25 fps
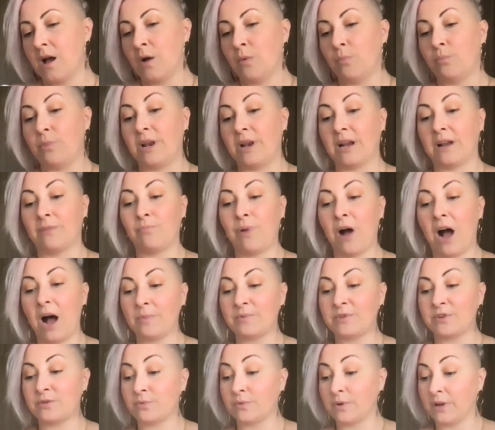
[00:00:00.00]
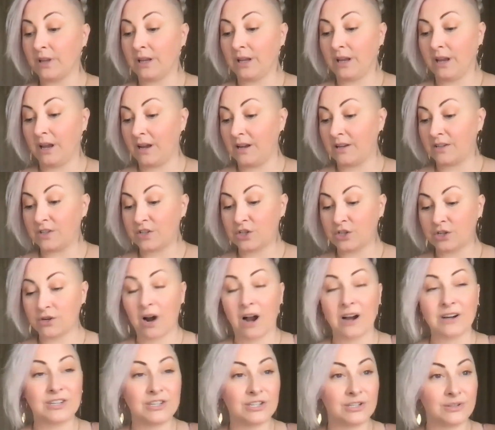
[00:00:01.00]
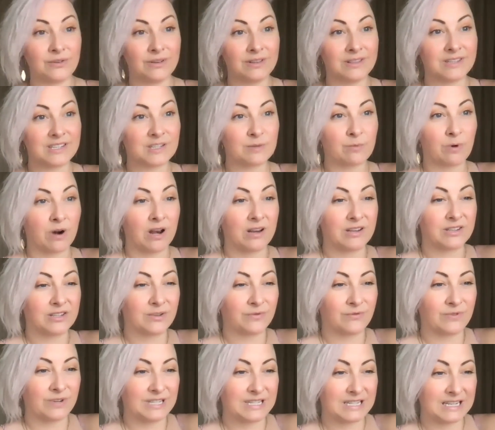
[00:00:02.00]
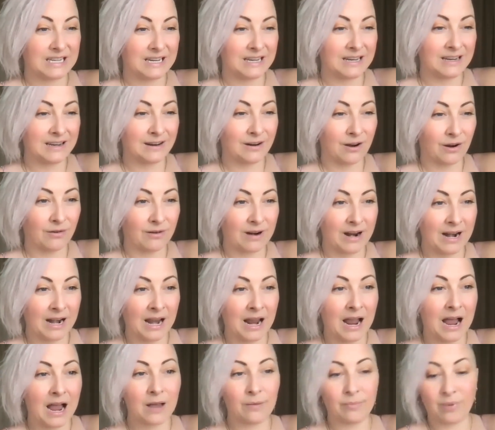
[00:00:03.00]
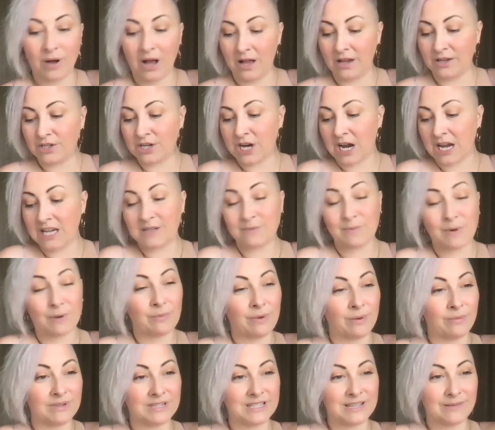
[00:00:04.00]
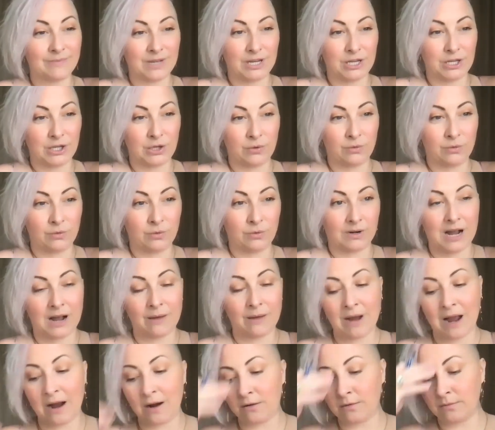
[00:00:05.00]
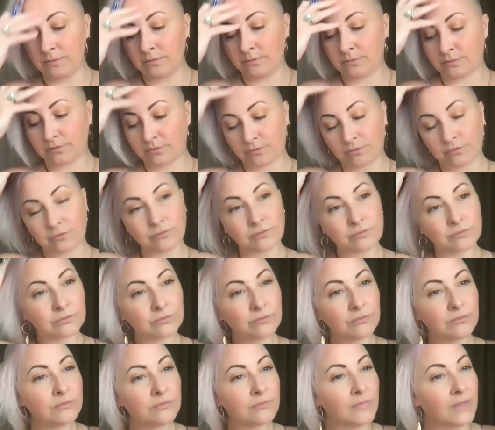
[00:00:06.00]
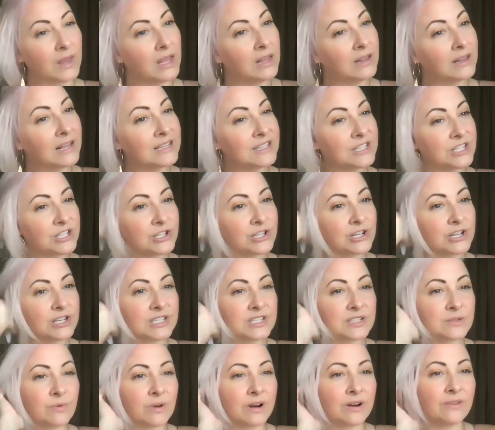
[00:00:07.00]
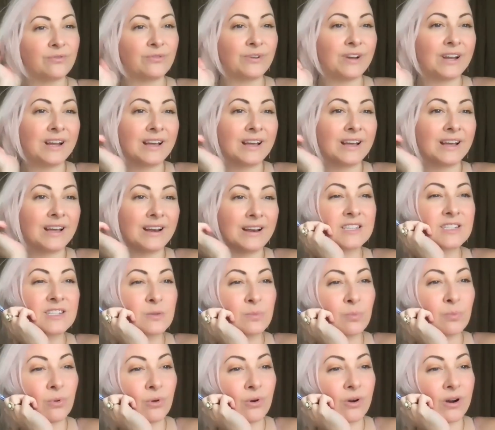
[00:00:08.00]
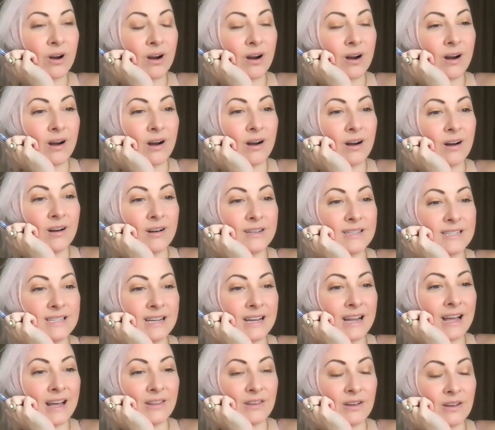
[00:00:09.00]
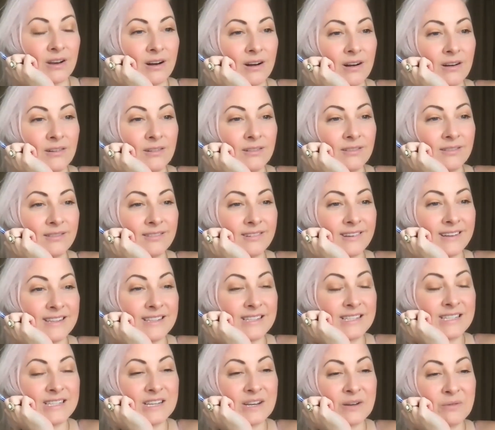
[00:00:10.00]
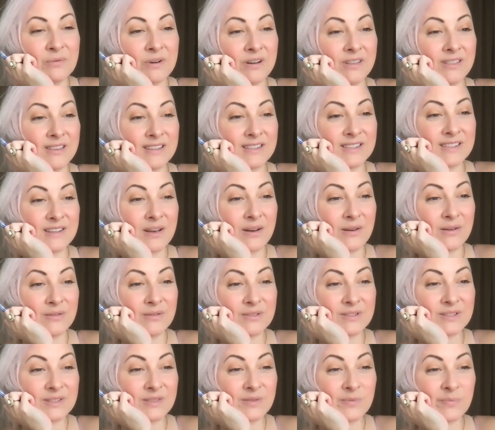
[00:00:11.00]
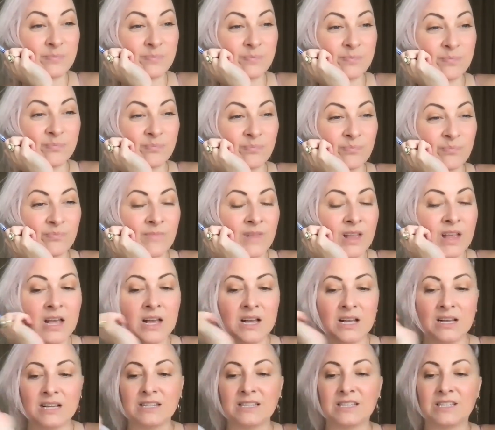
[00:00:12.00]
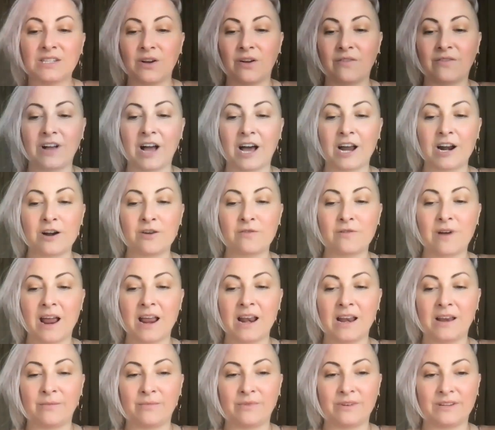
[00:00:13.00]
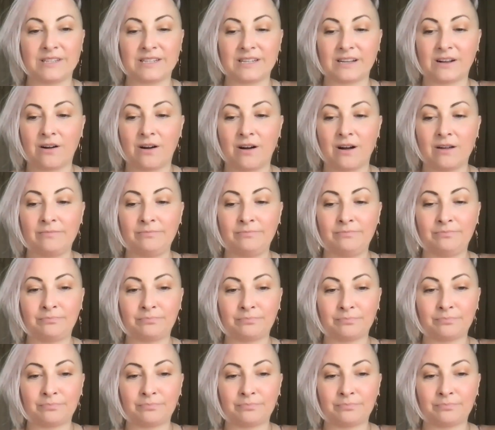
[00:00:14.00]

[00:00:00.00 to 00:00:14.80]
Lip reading: But it popped really strong to do it this morning. So if we did it already, I apologize, but maybe something new will come out. Let's just, what if we could explore together and see where this goes? So I've got our writing music on.